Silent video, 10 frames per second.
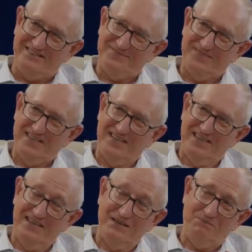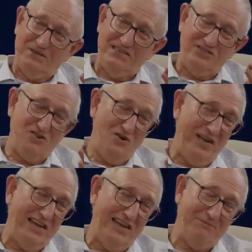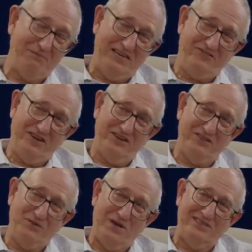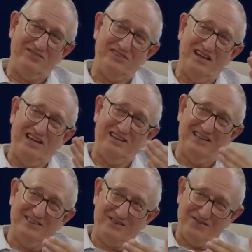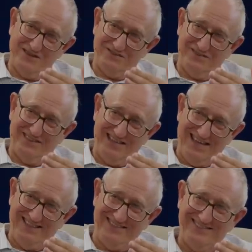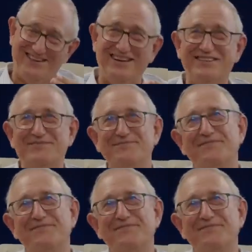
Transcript: Mm -hmm. But his coin had Mitra on the one side and the cross on the other side.